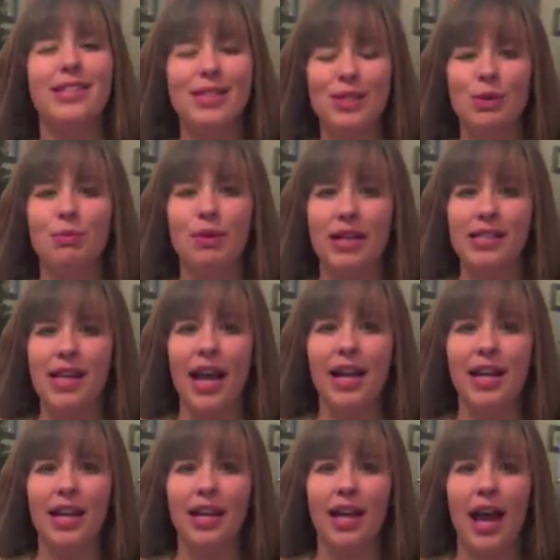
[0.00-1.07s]
is super
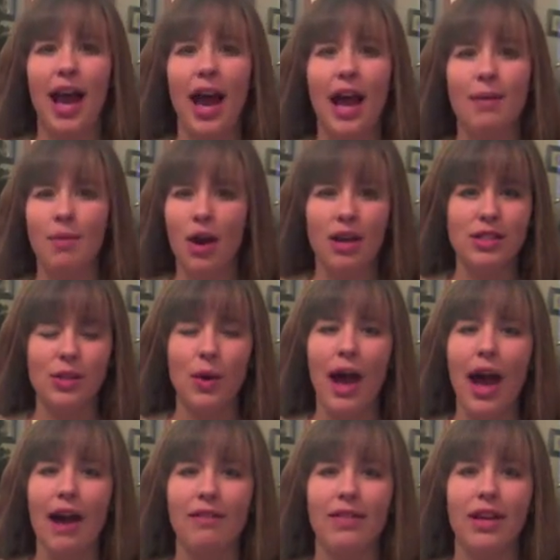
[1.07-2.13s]
exciting. I'm also
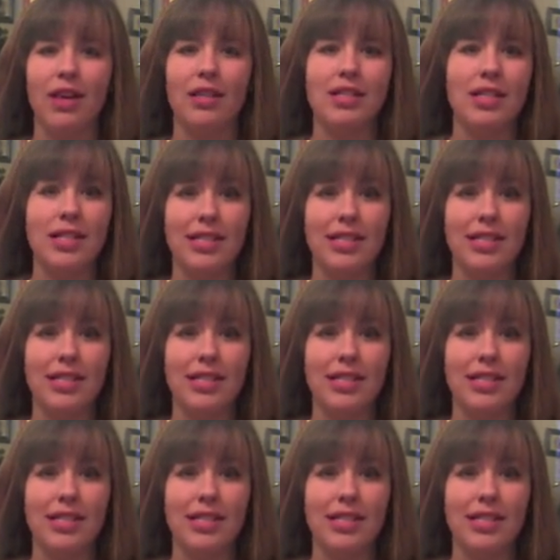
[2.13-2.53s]
having